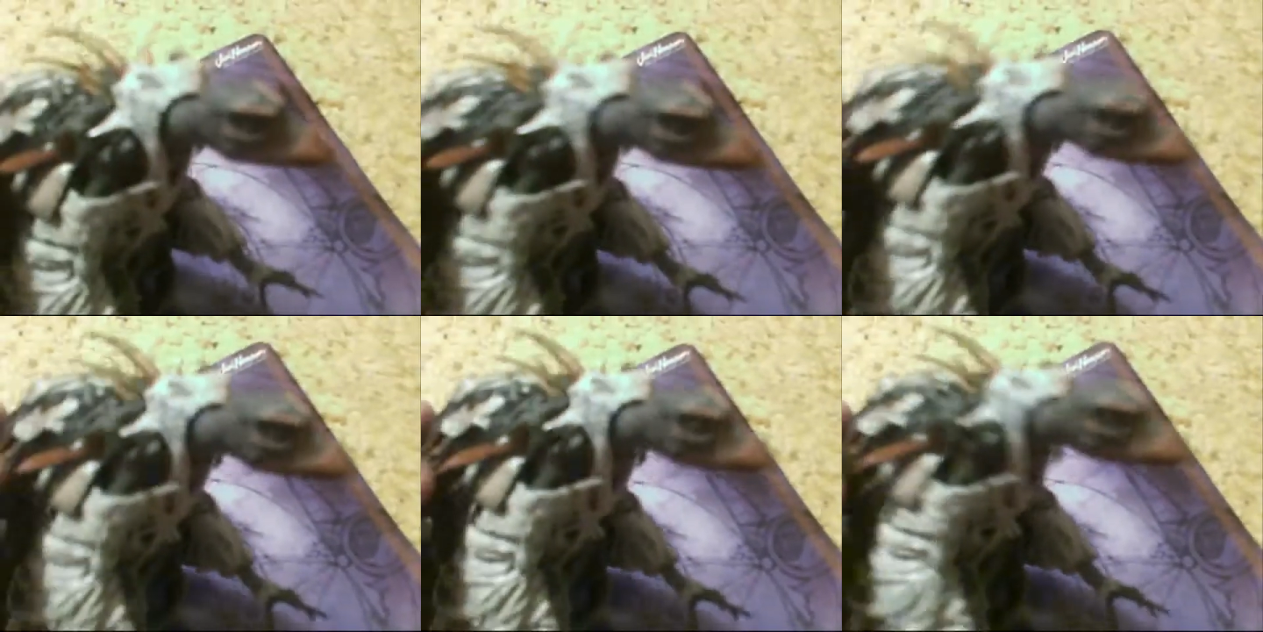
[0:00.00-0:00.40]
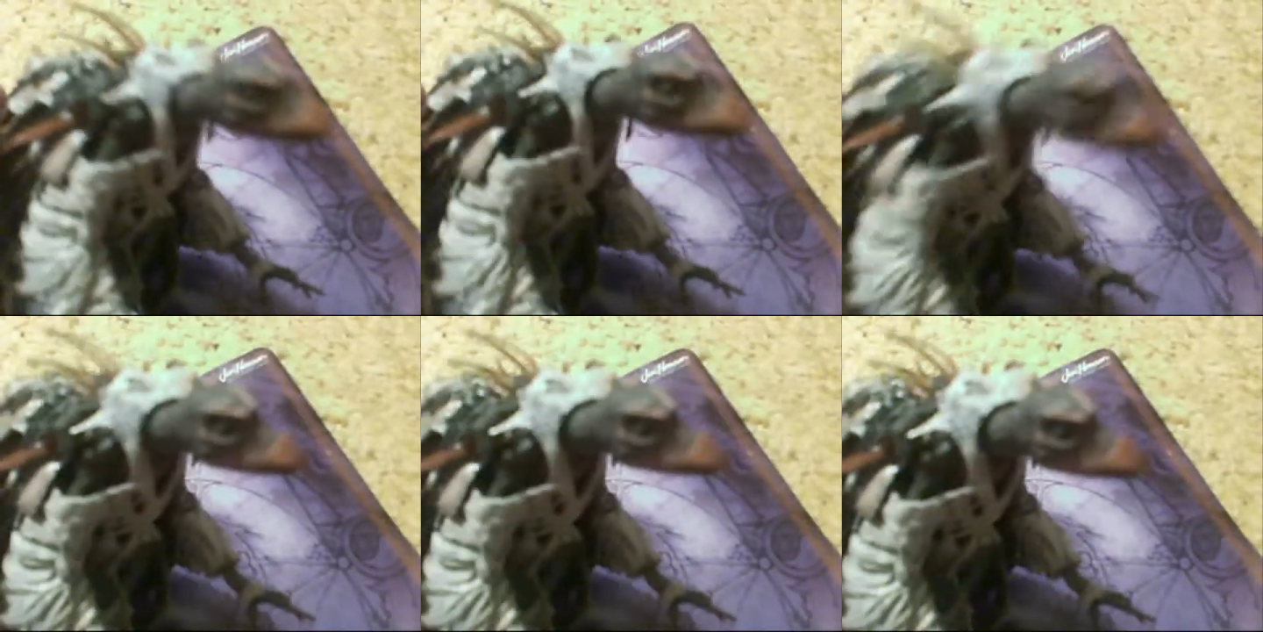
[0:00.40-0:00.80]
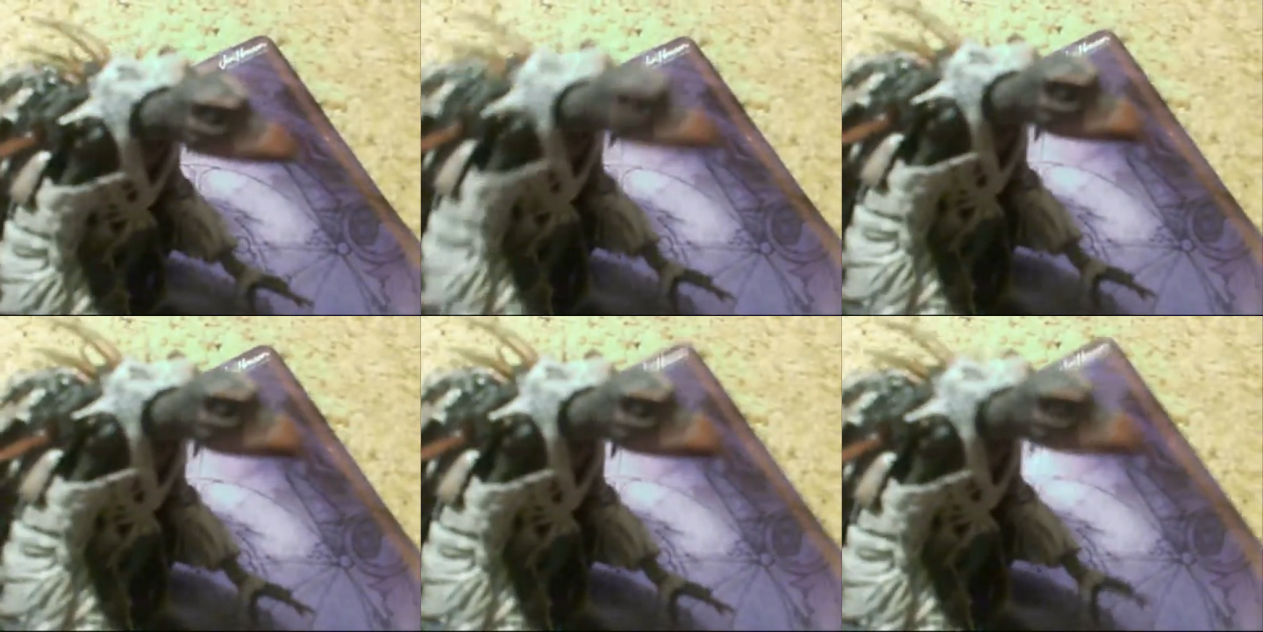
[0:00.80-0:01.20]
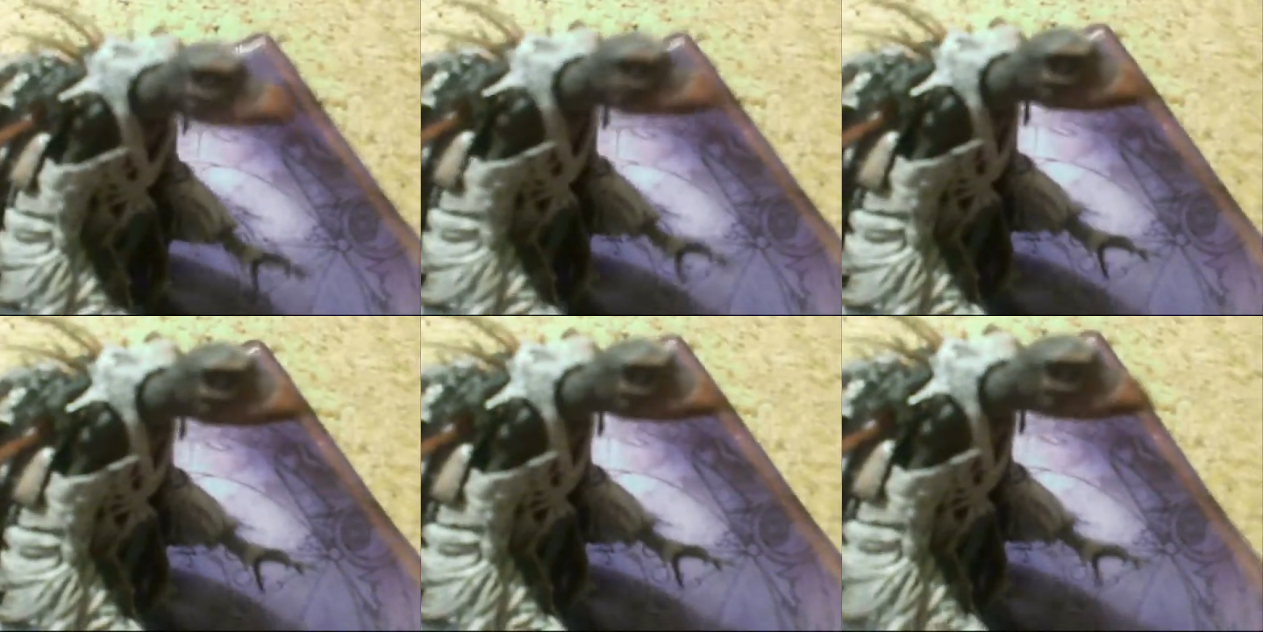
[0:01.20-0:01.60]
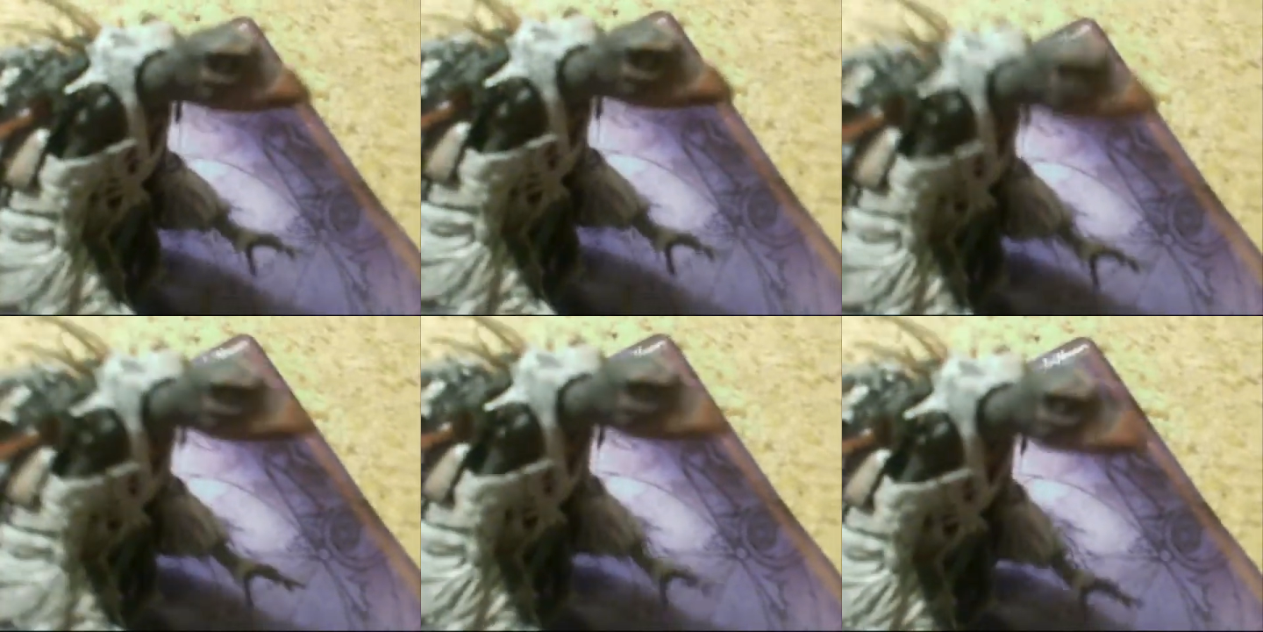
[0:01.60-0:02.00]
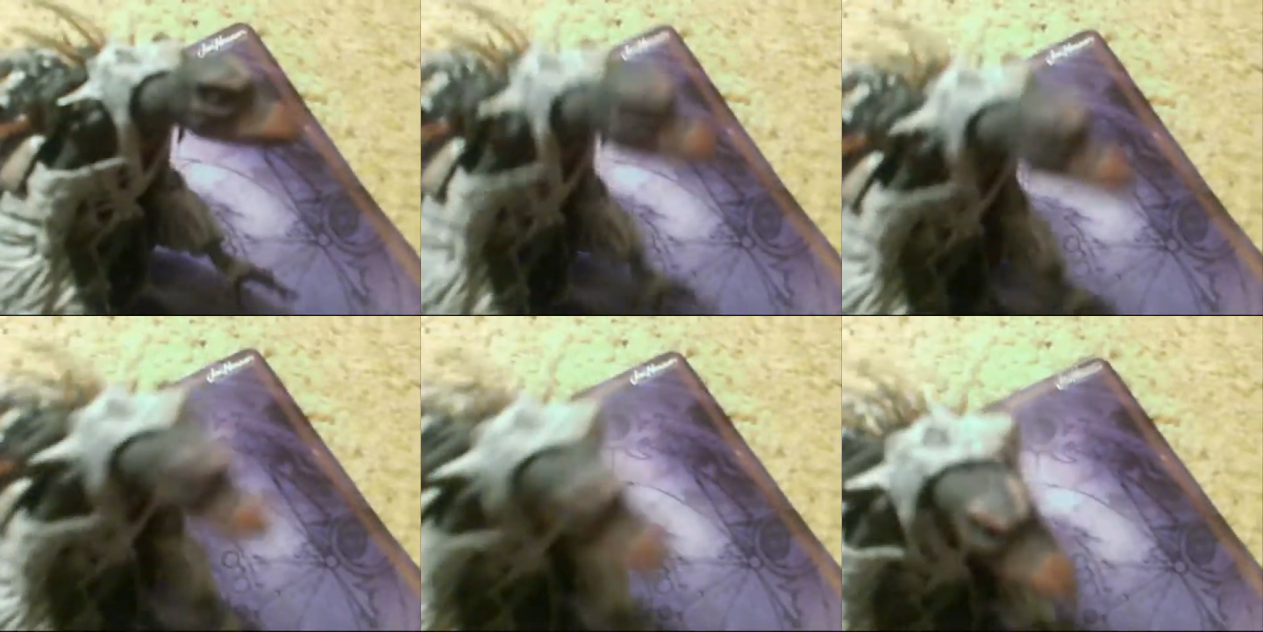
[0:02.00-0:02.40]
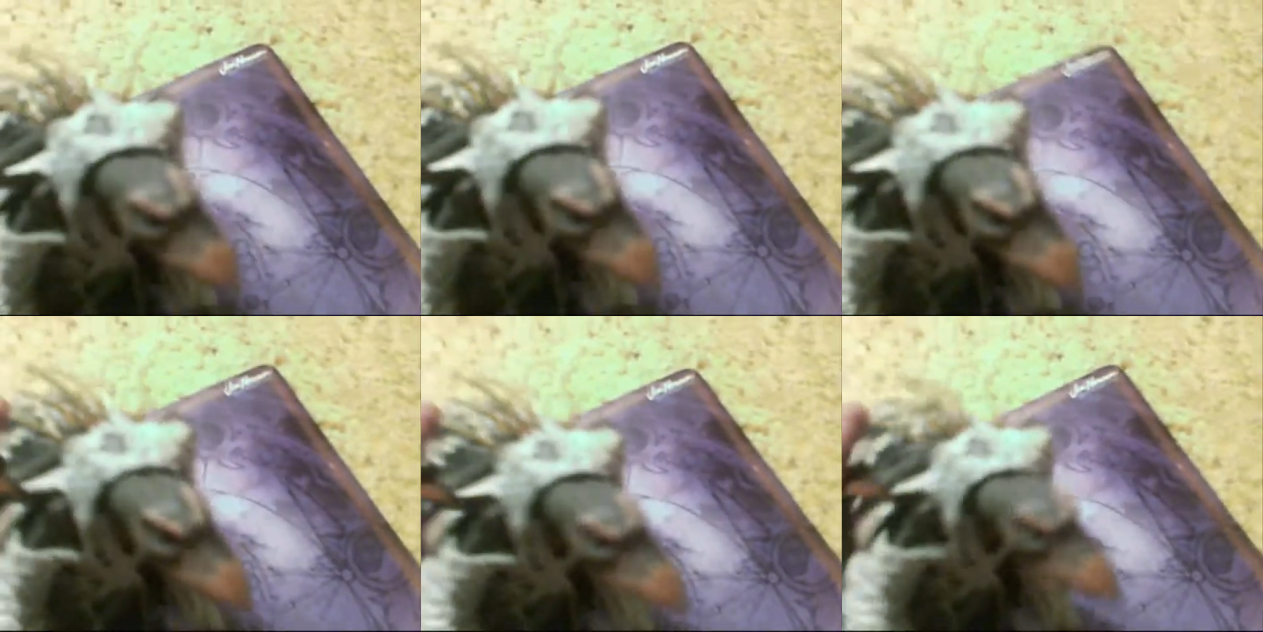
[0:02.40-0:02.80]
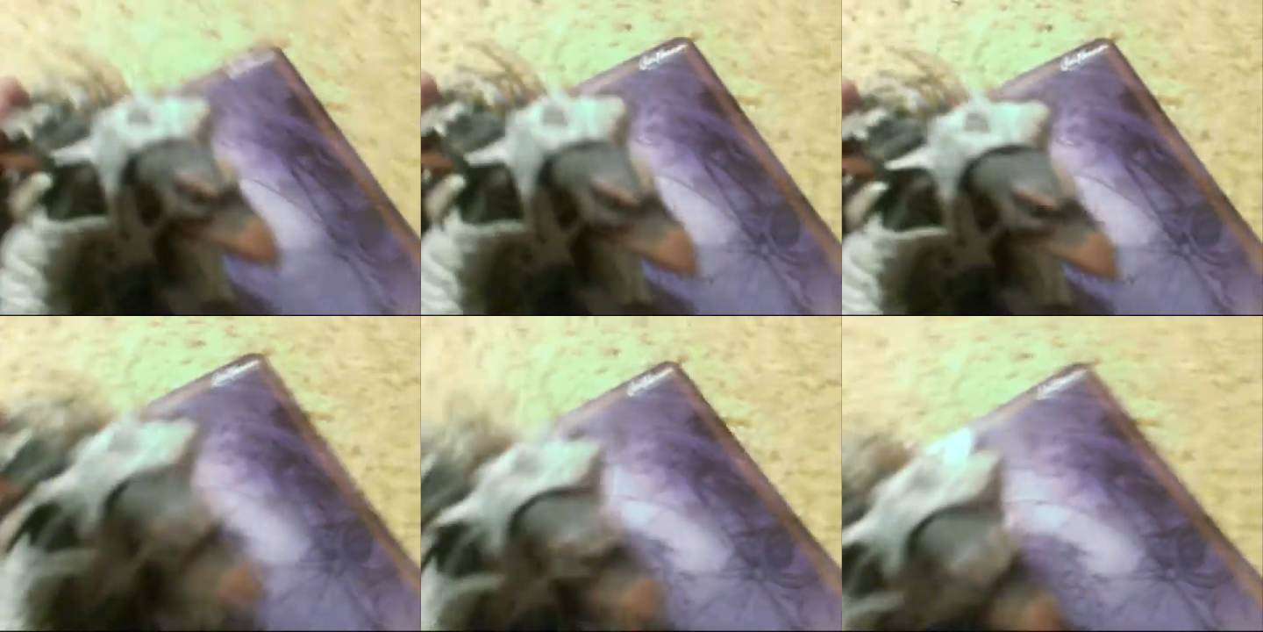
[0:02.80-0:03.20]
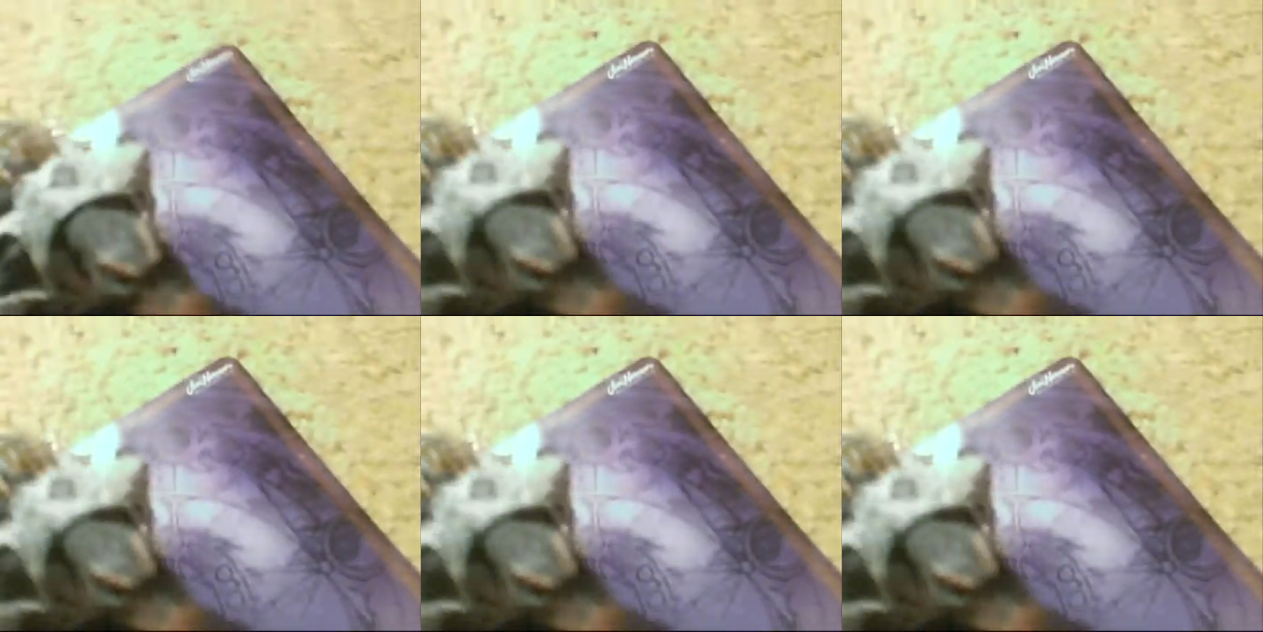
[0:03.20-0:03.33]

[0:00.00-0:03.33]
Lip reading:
No face is visible, so there are no lips to read.